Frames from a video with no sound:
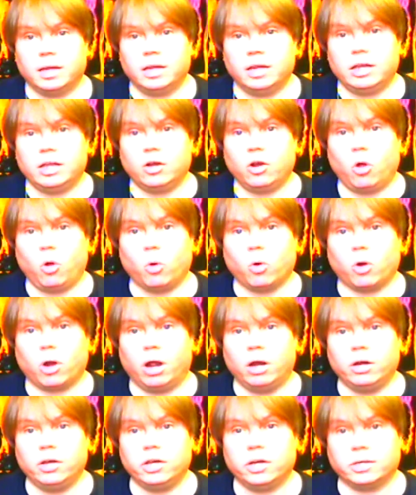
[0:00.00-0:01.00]
you can hold
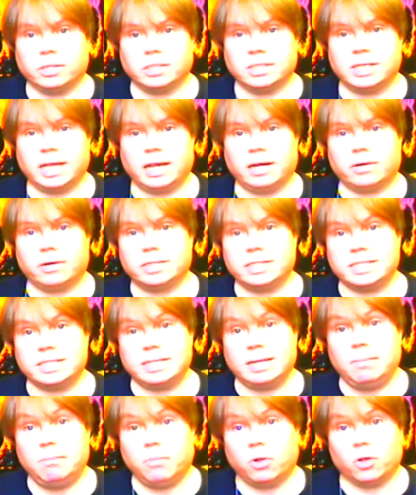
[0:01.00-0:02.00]
on to your sacred
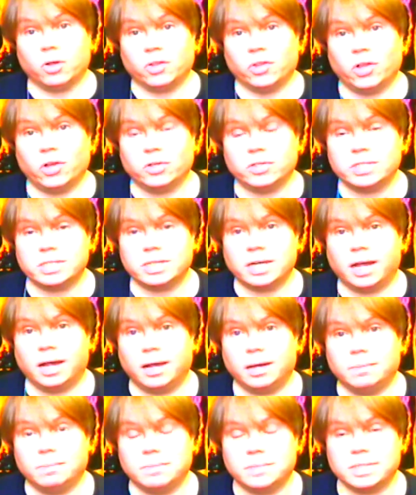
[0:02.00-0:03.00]
symbol in those
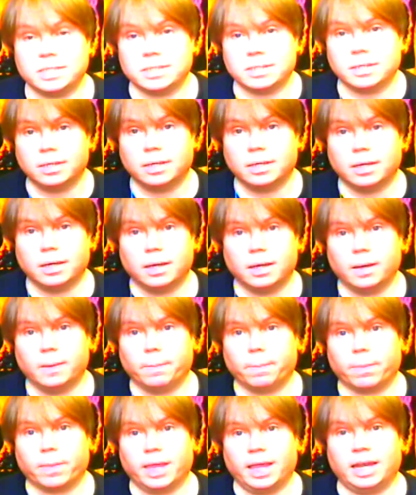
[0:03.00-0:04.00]
times.
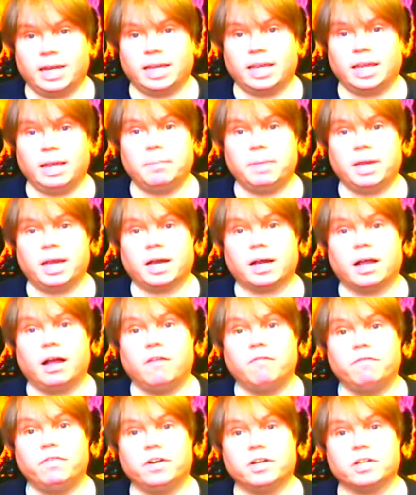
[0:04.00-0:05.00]
And it can be a
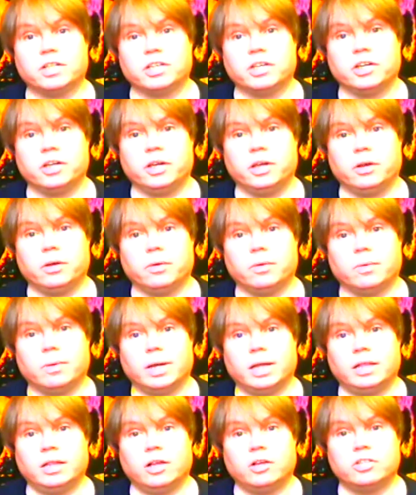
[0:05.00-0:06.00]
comfort to you
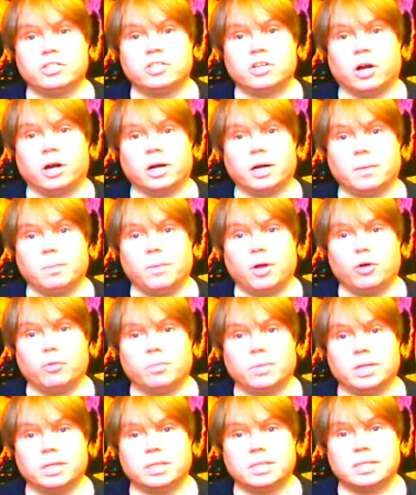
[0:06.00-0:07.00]
in those dark
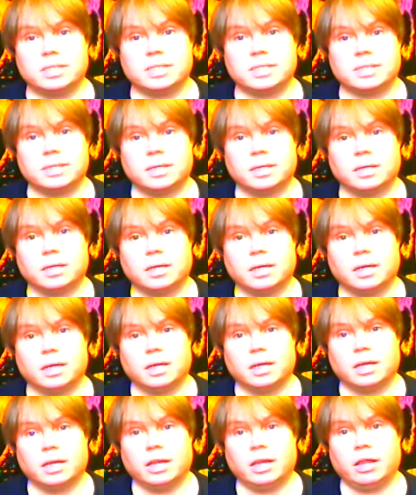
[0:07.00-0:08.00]
moments,
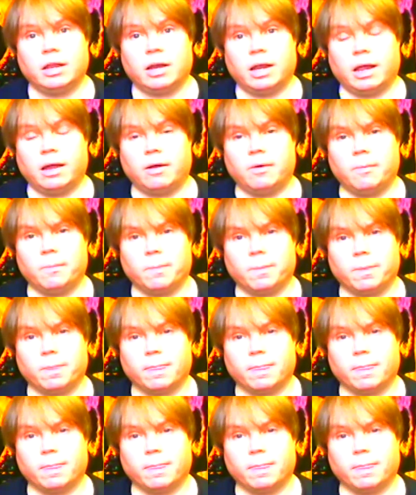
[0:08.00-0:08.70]
you know.